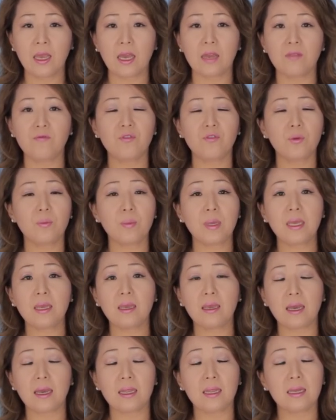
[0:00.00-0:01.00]
And for
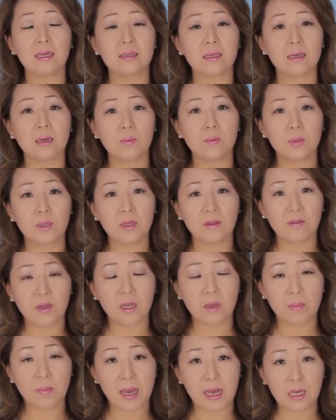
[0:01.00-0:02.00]
me, an example of a
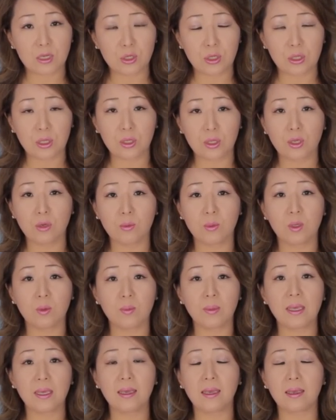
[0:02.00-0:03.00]
compassionate human
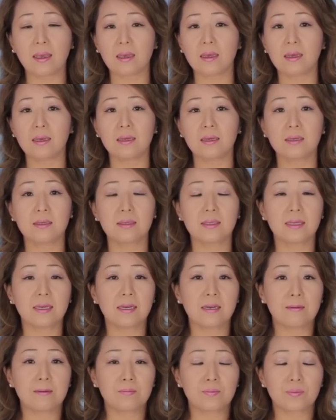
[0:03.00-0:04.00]
being is
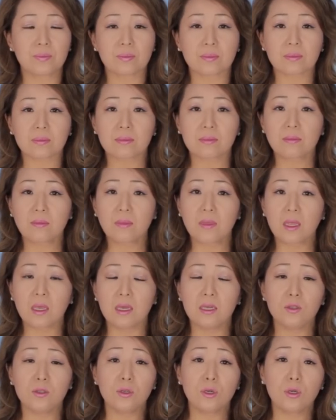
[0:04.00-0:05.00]

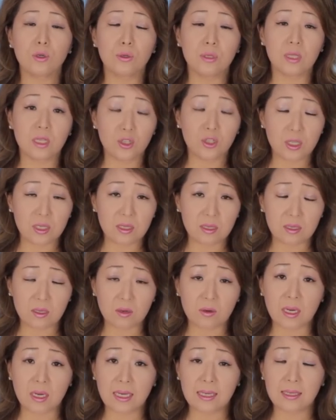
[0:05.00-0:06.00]
not only Jesus
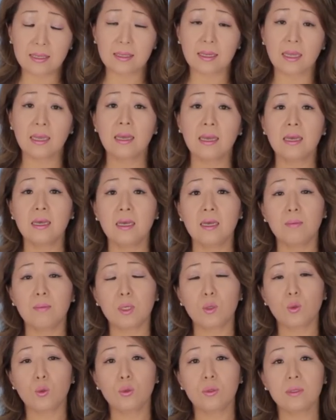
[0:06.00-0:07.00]
Christ,
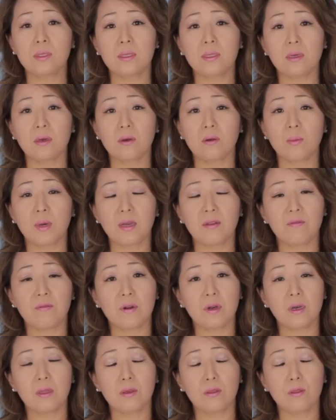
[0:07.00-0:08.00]
but also my
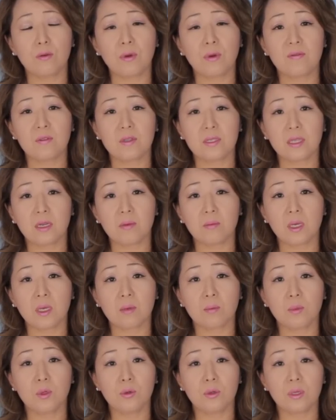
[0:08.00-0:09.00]
father, the Reverend Sam
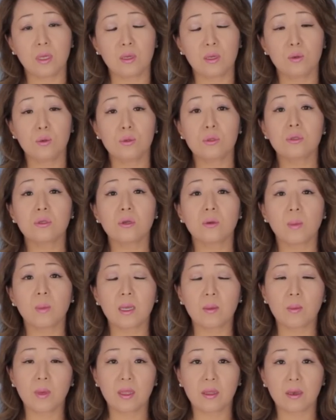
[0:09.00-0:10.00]
Myung Moon, and also
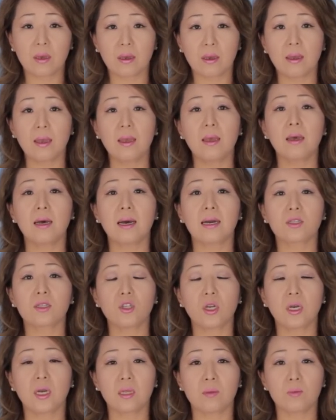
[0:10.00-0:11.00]
my mother, Hak
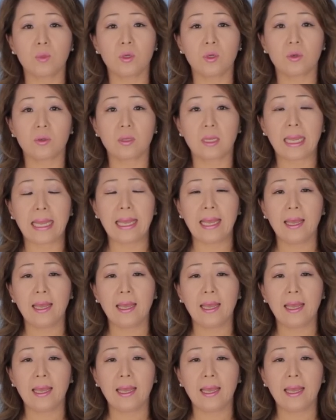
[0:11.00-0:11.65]
Jahan Moon.